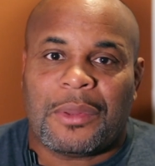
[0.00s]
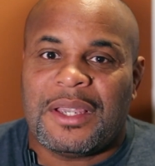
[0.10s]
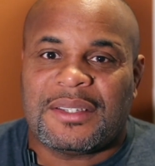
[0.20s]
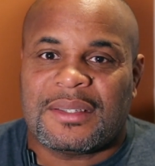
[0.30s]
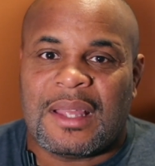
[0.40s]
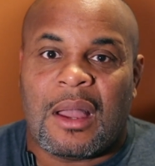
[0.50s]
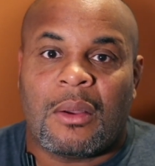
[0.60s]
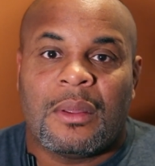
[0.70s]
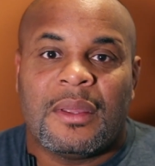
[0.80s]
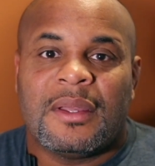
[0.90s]
places
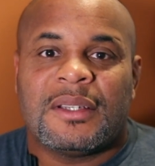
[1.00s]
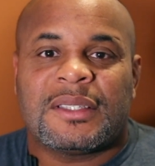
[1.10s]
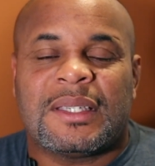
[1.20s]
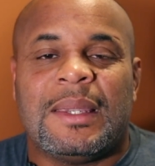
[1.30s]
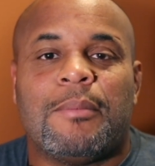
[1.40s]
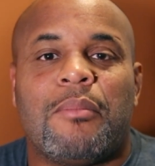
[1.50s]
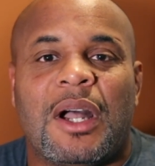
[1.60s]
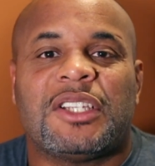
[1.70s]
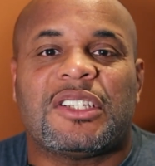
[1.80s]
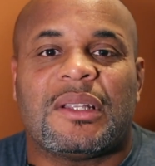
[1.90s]
now seem
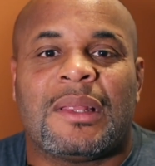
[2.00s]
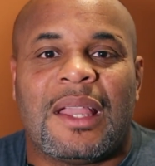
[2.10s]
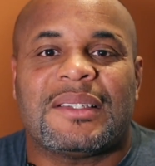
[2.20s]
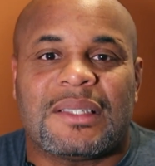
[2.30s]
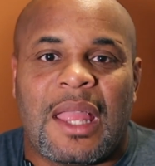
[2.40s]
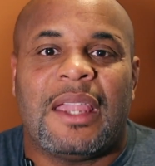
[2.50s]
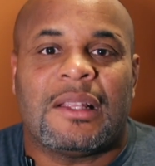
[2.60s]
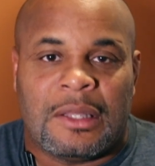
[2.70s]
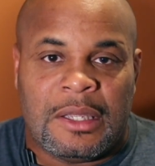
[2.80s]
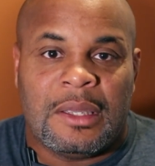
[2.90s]
much less
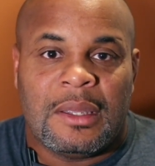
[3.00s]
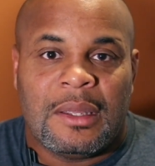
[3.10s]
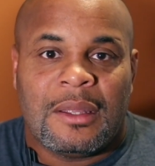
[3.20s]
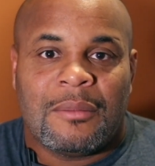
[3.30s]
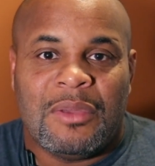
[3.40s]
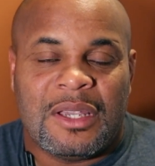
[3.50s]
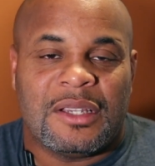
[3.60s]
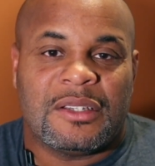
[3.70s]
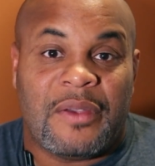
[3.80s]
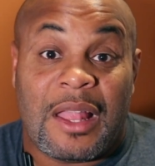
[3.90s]
likely
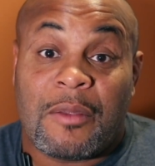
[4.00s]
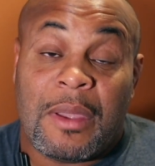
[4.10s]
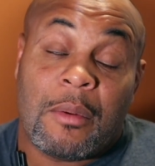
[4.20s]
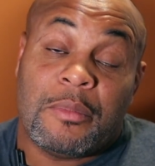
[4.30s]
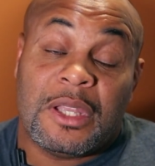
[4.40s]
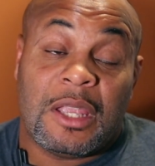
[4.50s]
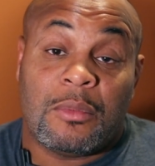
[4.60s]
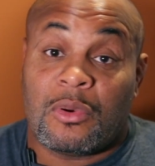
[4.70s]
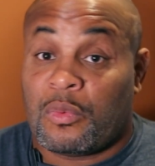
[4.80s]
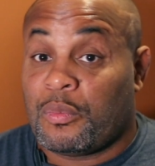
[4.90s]
because of Alabama being
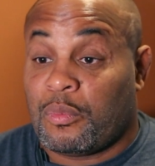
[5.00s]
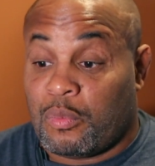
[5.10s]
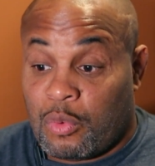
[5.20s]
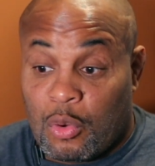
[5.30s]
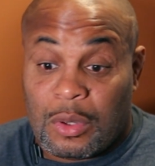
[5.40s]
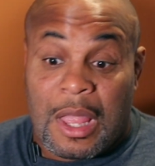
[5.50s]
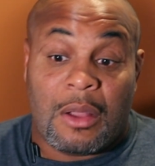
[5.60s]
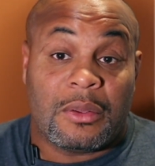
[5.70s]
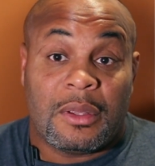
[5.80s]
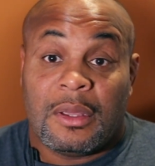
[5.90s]
able to roll
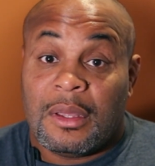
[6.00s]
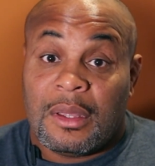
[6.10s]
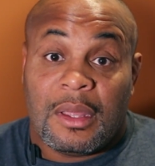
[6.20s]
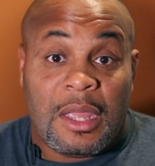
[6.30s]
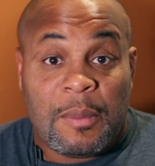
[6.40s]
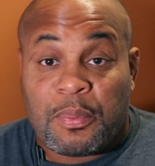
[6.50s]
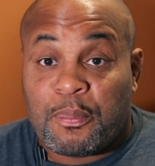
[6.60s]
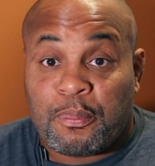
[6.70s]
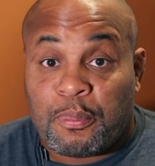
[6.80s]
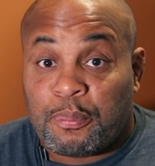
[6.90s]
out a
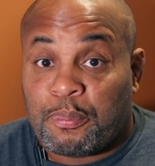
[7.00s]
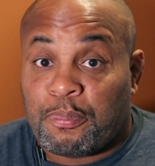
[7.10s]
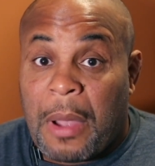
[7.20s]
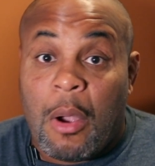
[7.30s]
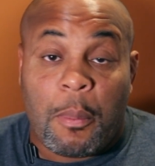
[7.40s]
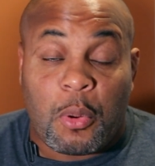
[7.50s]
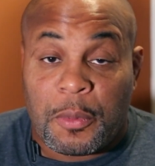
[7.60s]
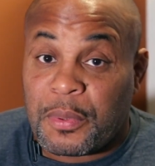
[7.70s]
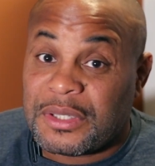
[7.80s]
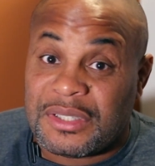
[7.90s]

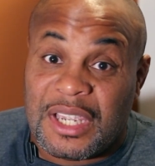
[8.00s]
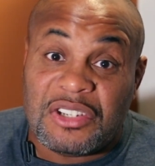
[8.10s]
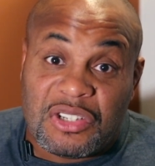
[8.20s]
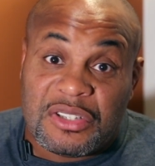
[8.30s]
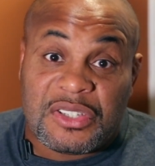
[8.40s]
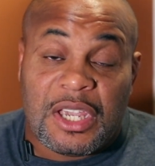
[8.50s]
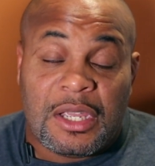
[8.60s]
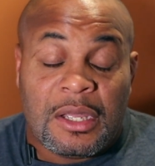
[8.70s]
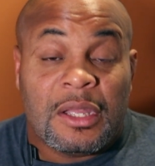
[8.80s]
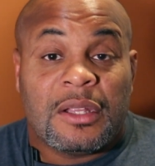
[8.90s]
PowerPoint presentation and
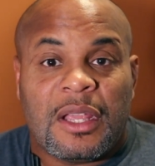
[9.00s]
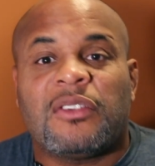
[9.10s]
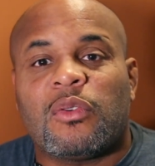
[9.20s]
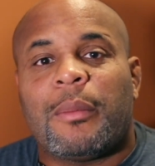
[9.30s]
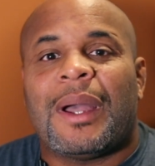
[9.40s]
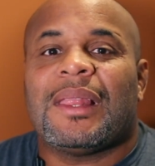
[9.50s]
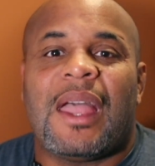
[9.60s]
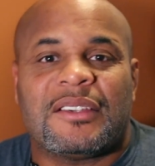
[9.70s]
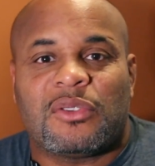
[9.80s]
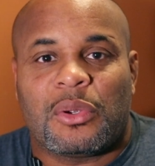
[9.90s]
say, this is what my
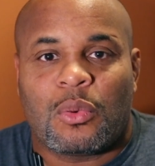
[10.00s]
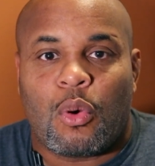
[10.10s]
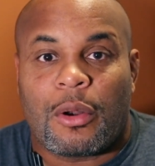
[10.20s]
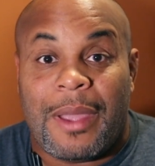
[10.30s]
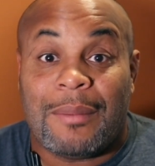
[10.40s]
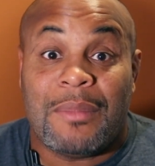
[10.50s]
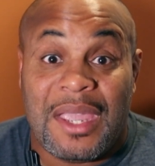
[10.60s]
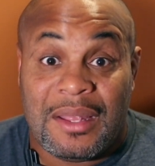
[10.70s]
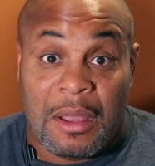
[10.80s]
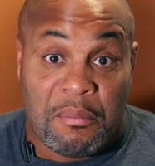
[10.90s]
last starting quarterback
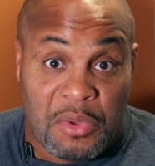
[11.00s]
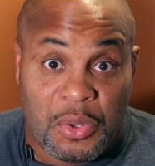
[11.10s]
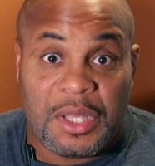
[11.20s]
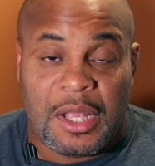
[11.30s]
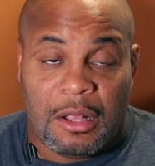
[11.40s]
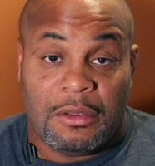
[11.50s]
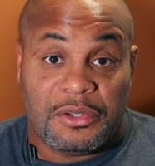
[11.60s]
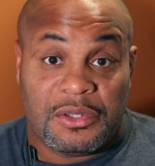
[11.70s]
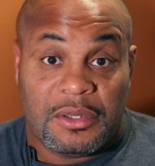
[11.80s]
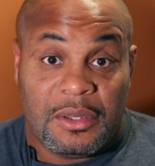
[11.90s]
made, $1 million.
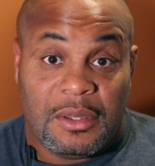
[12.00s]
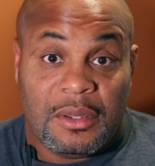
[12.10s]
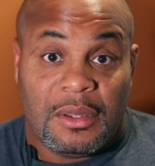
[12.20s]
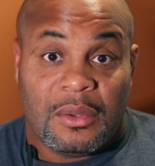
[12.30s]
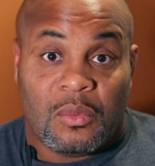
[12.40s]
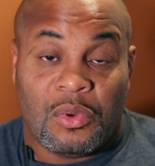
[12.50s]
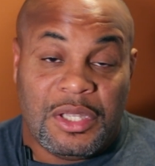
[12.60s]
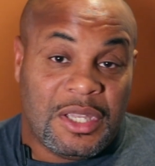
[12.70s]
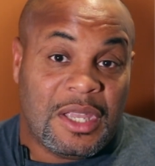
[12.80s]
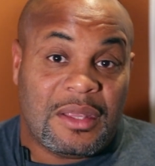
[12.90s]
Well,
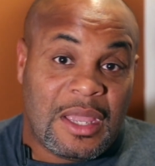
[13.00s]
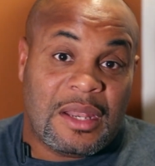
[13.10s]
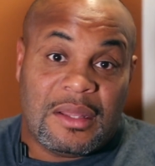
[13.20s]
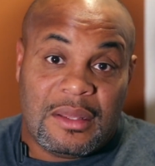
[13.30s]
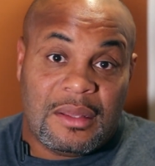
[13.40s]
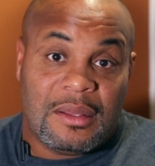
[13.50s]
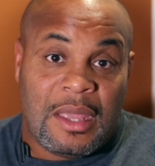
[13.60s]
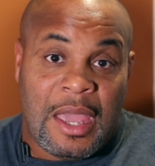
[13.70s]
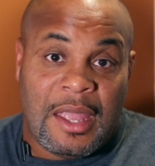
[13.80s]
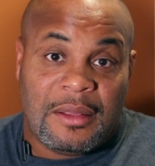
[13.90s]
you get that
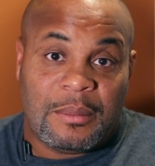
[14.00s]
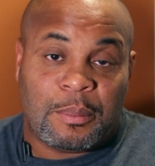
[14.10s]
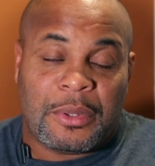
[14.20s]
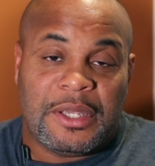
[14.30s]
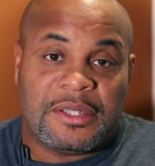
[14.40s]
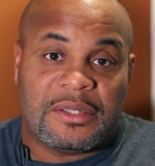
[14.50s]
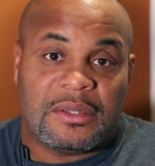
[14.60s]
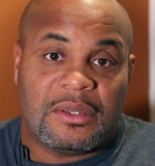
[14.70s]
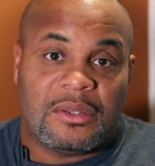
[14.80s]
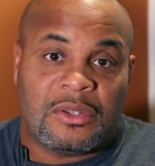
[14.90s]
at place
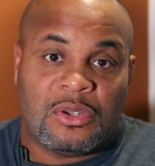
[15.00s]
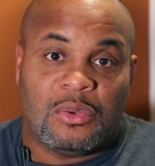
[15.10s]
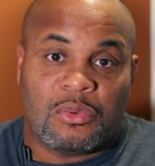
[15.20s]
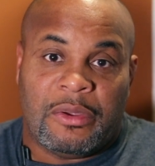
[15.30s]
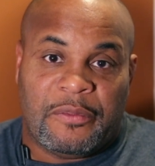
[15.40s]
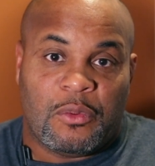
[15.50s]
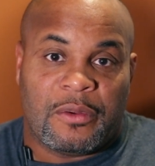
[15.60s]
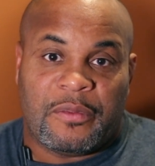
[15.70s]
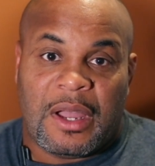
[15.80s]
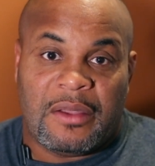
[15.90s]
2, 3, 4,
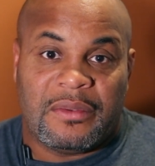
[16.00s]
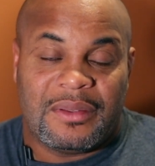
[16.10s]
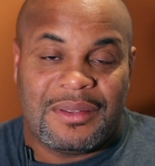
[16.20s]
and 5.